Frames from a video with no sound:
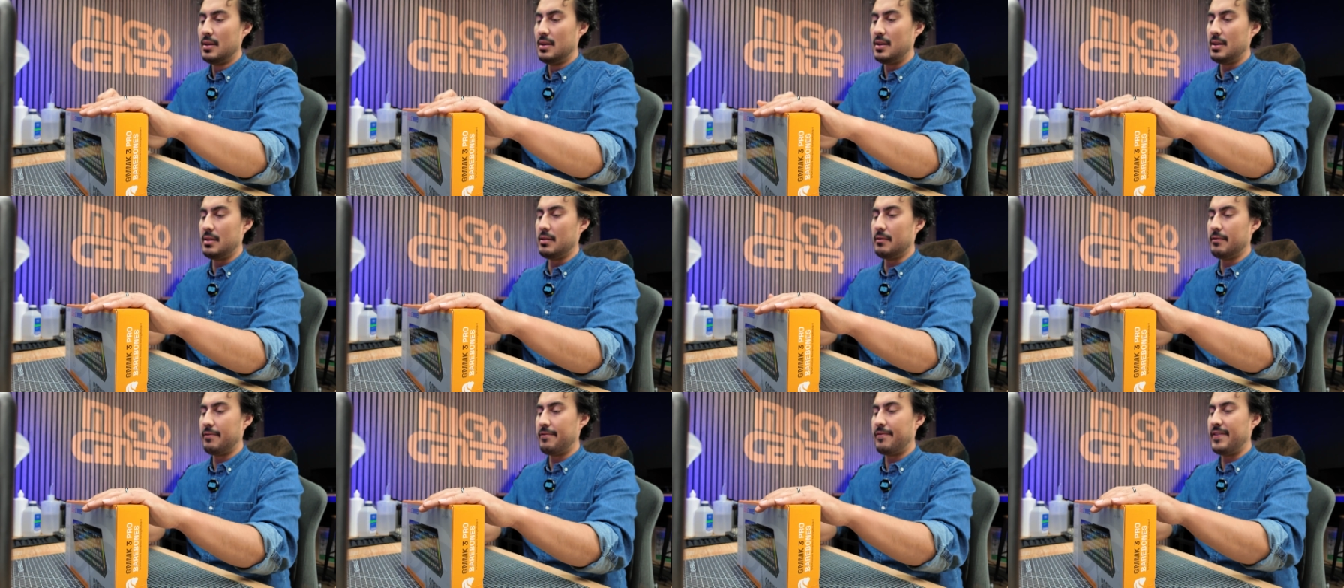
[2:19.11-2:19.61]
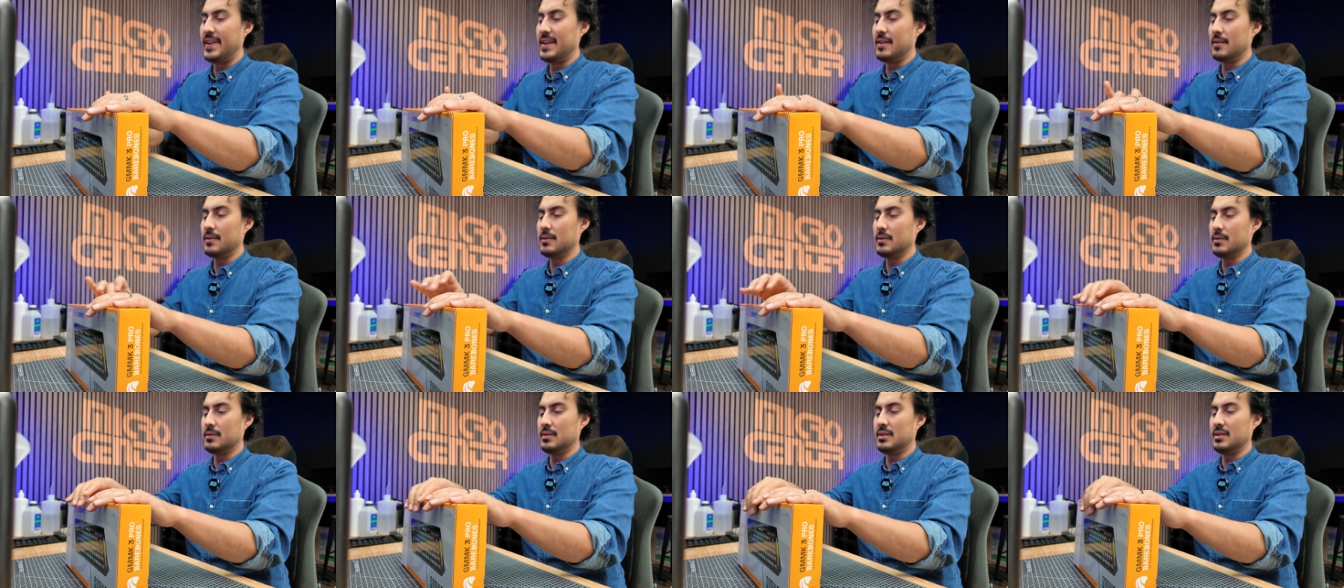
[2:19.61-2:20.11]
it'll
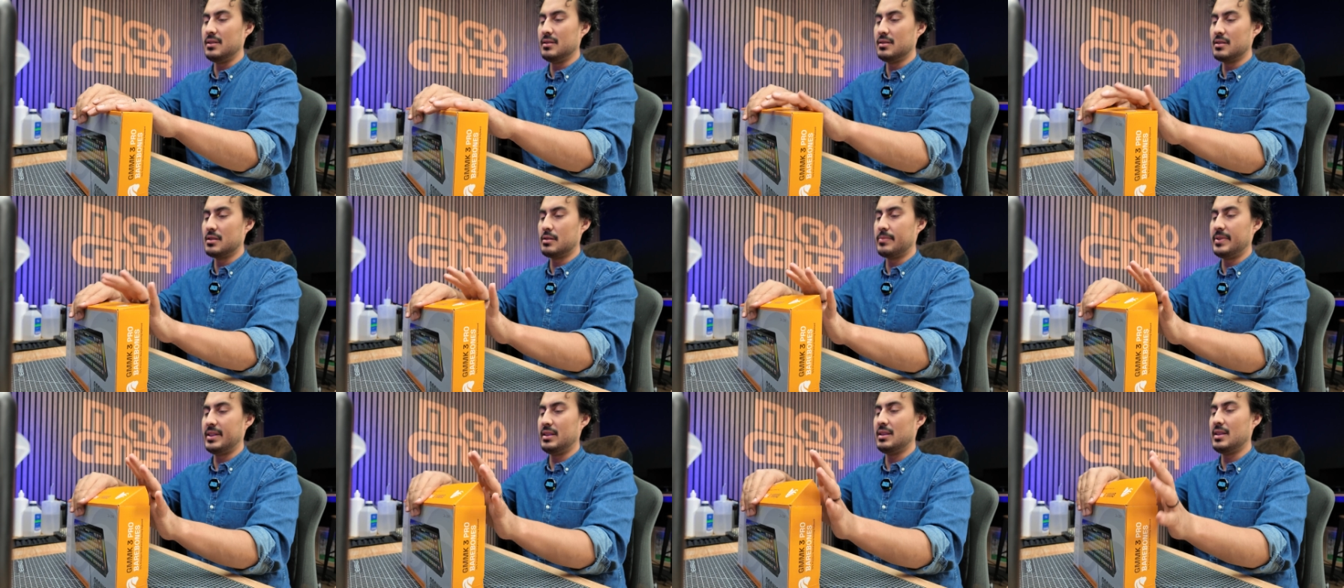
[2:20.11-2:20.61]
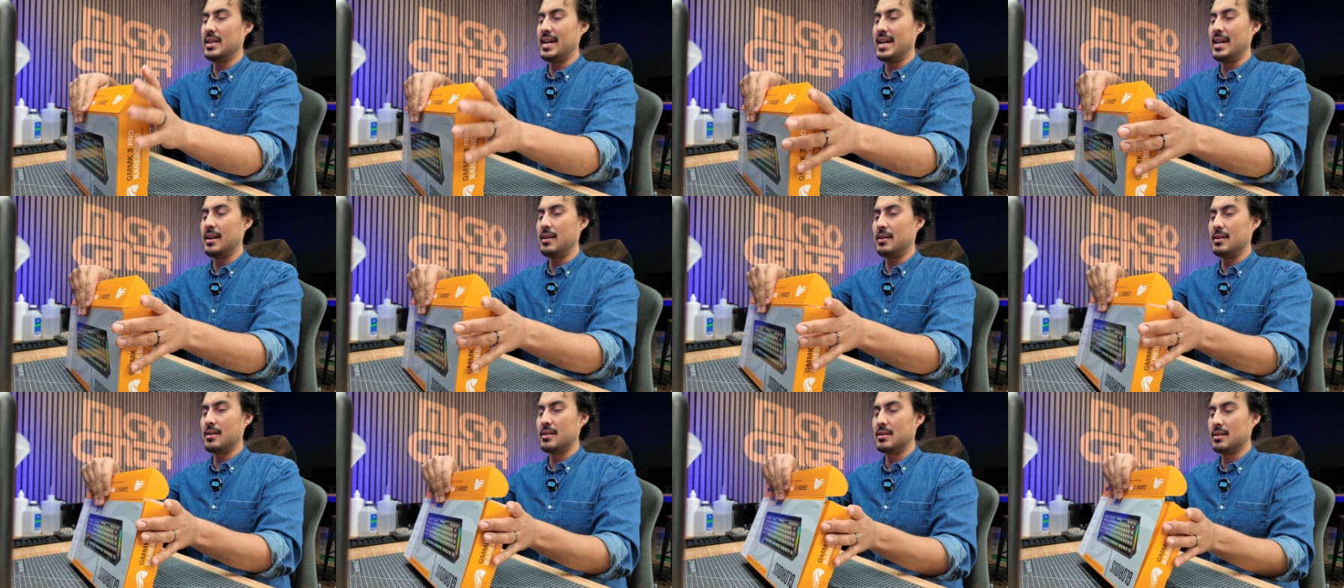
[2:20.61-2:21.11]
feel a little bit
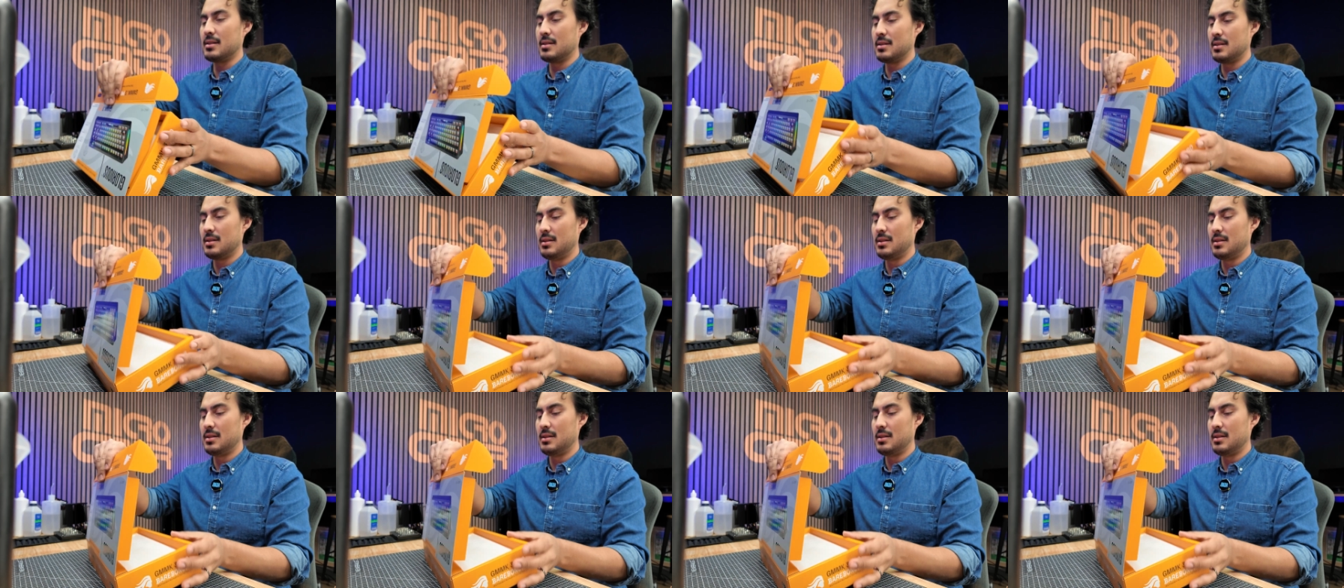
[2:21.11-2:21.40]
lighter.